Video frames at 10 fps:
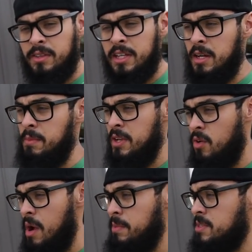They're gonna be
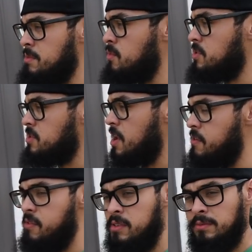cropping some more
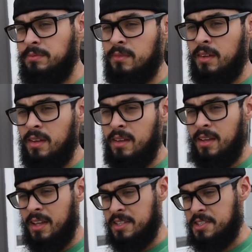stuff.
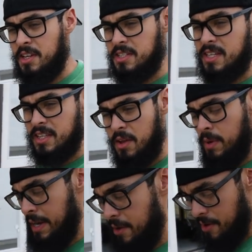Sucks that they
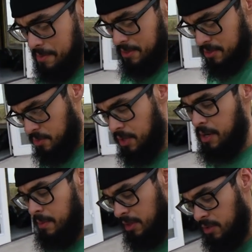already cropped the
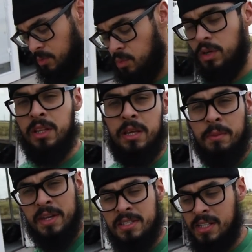sorghum. It looked really
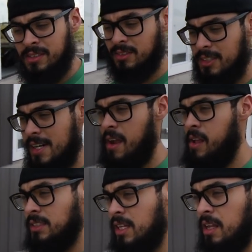amazing.
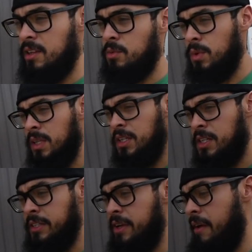Looked really
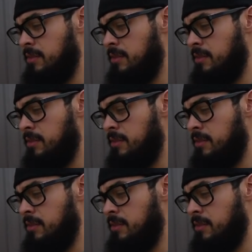good.